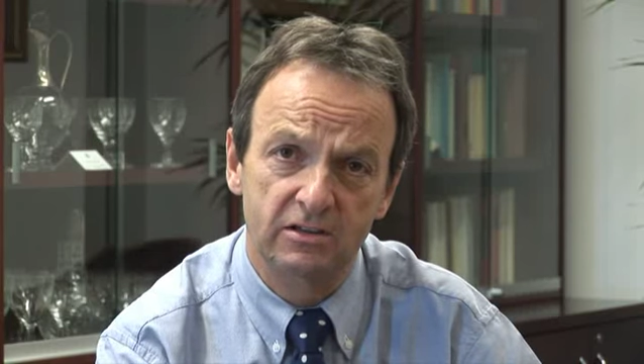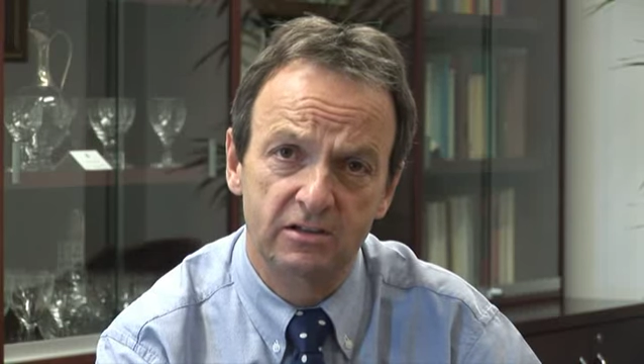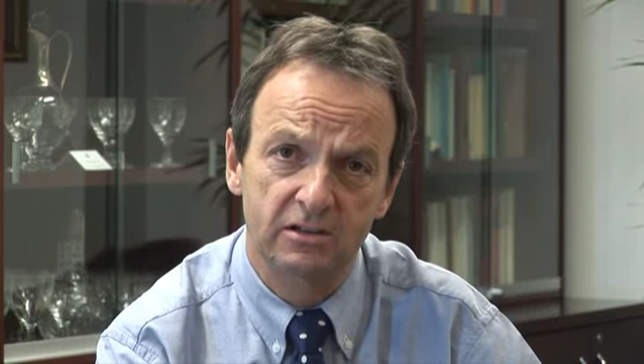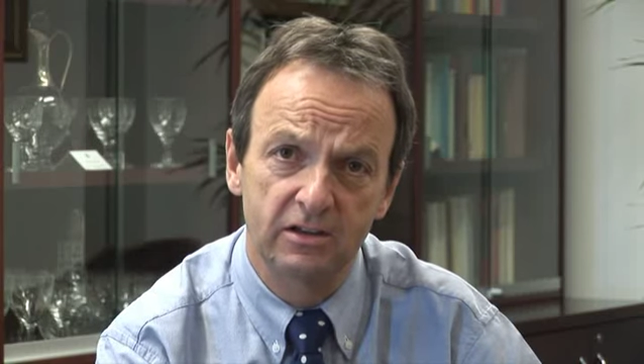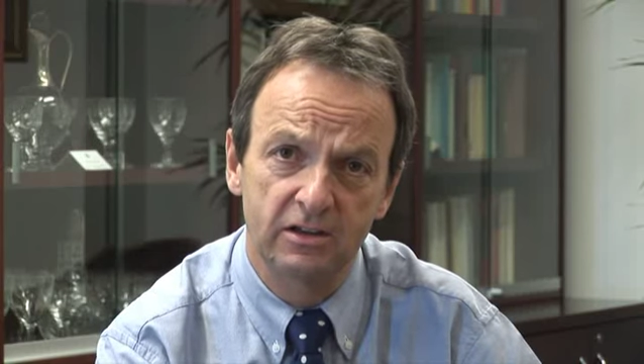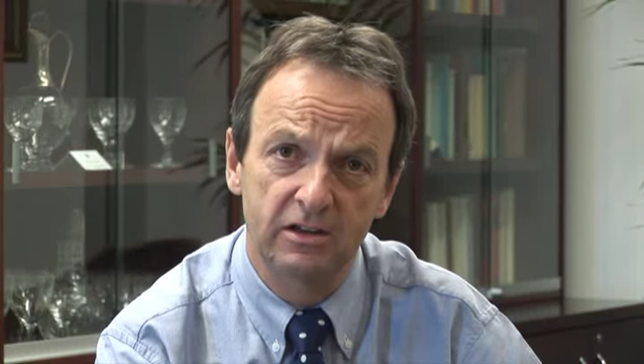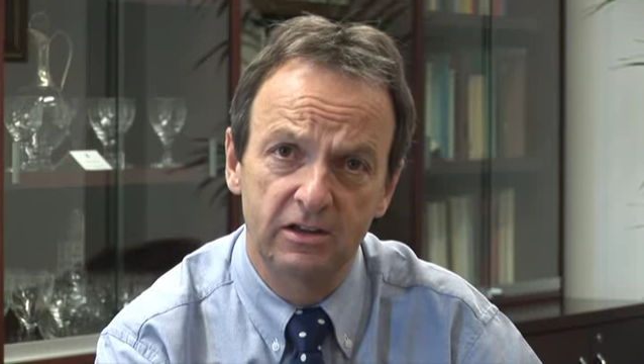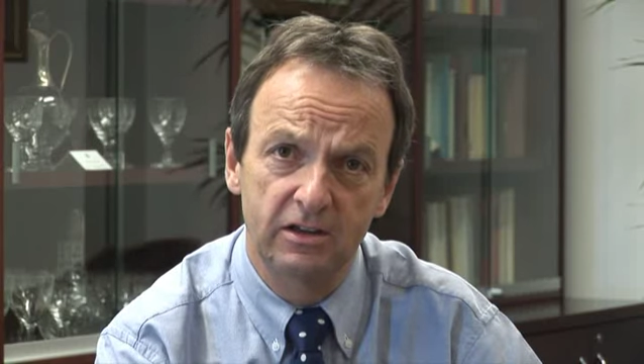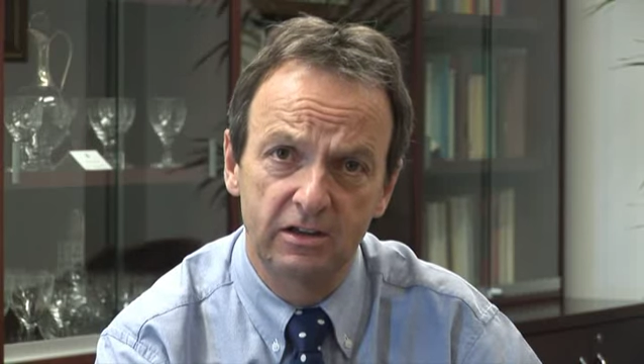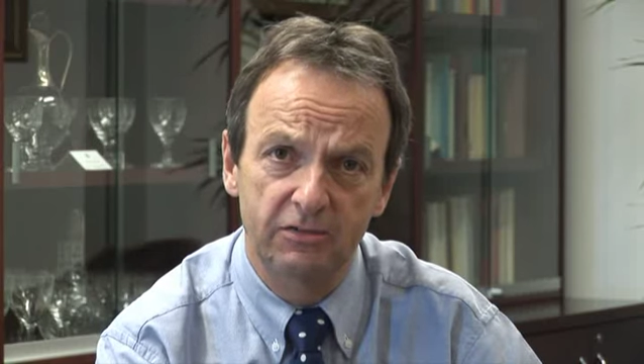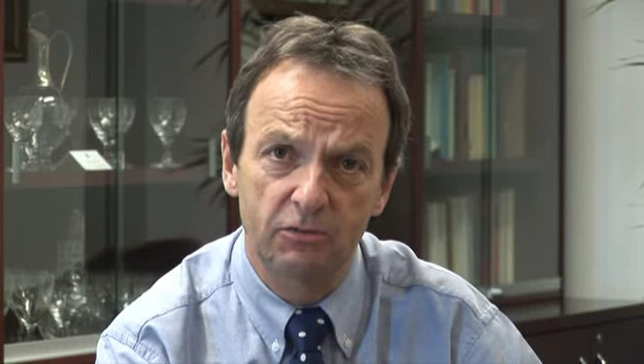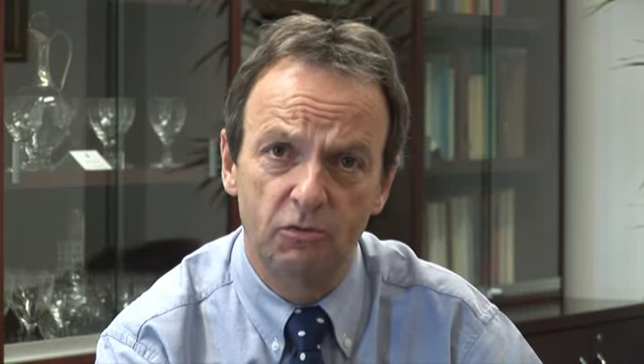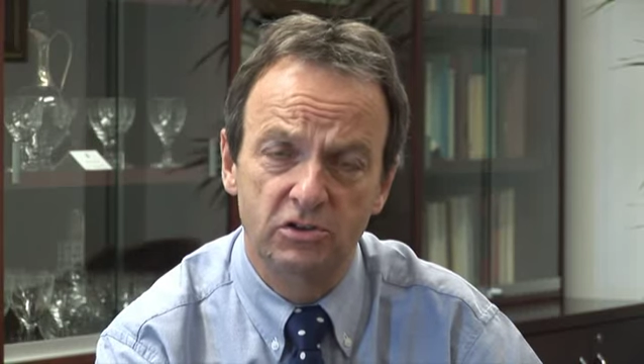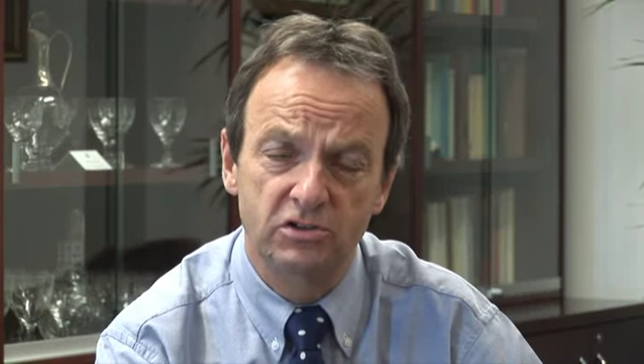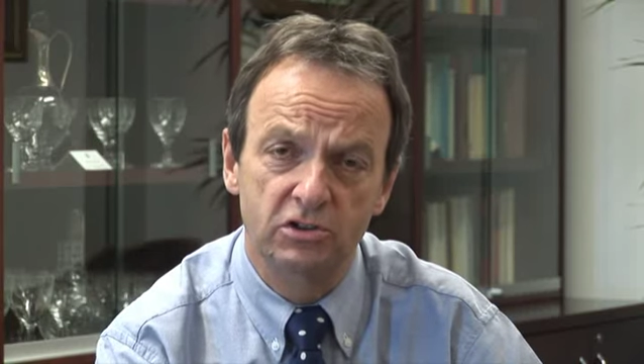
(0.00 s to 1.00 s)
And if it
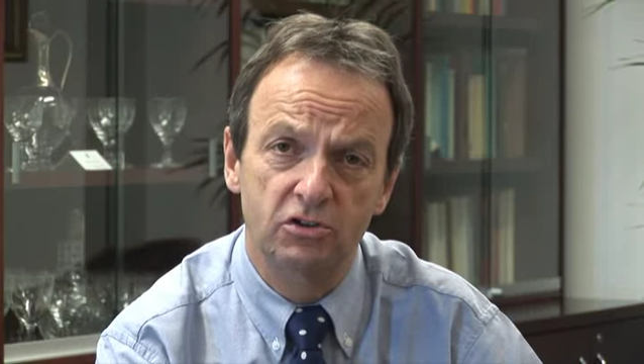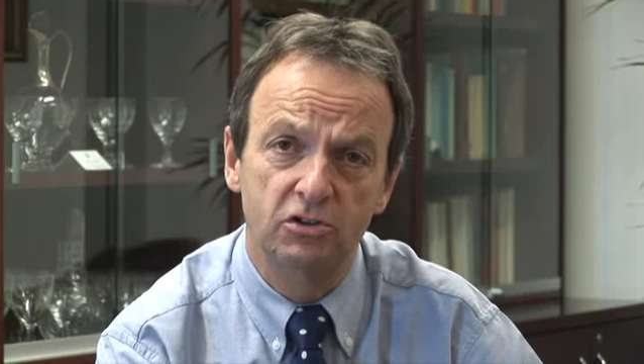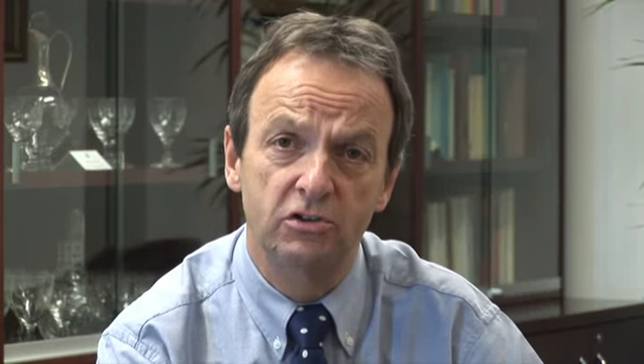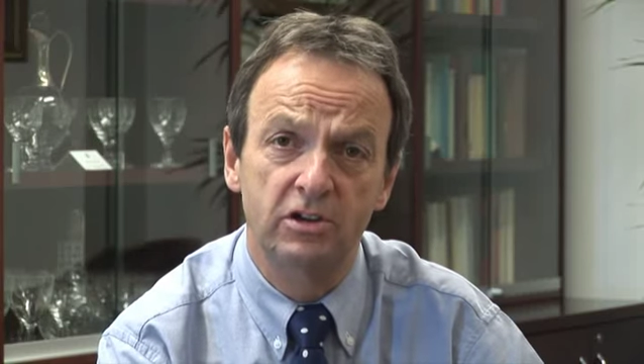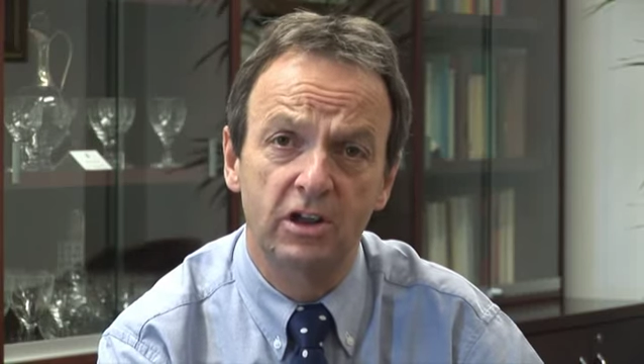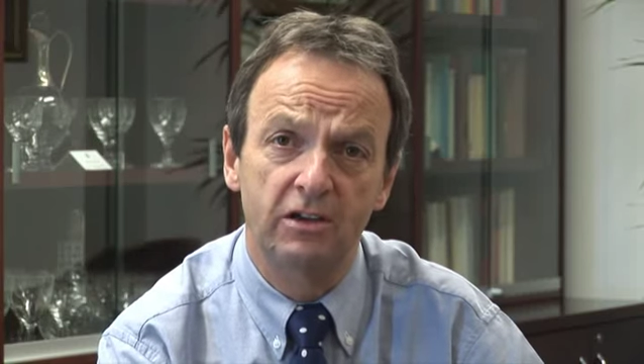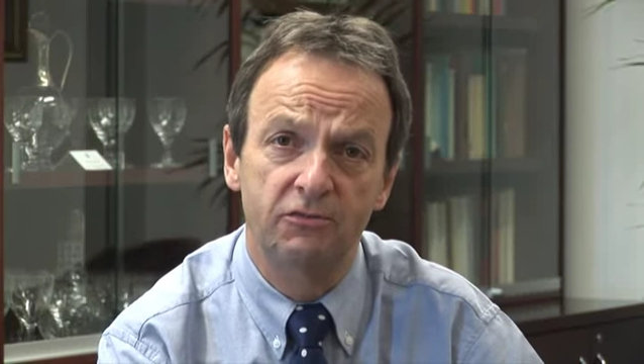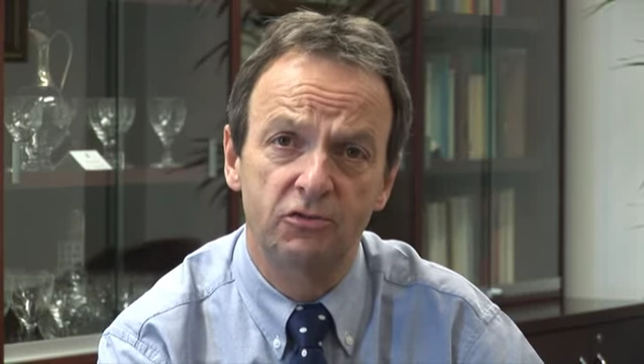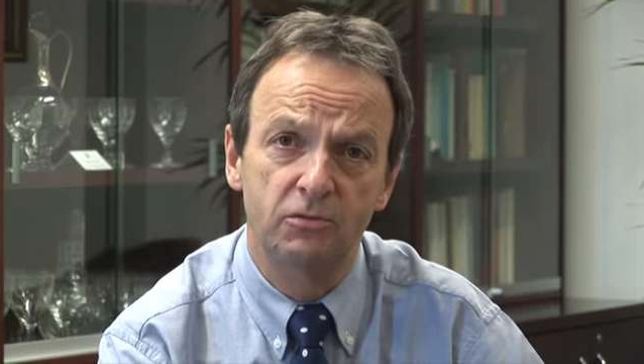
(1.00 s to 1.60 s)
wasn't good enough,